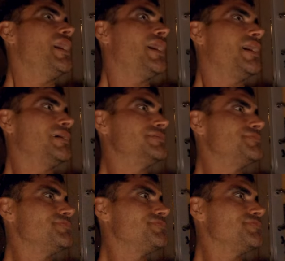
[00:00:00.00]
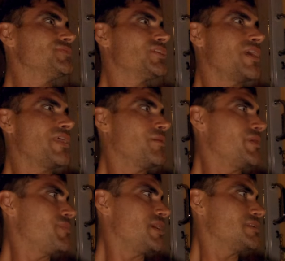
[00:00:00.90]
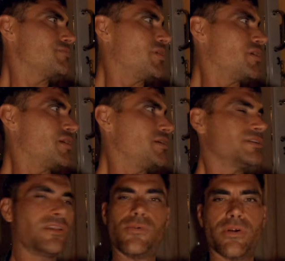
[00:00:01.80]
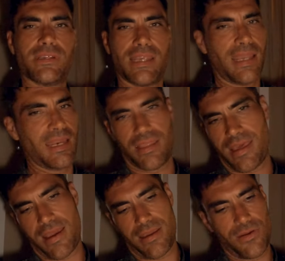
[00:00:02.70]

So yeah, that'll be me tomorrow. So you won't see any of that.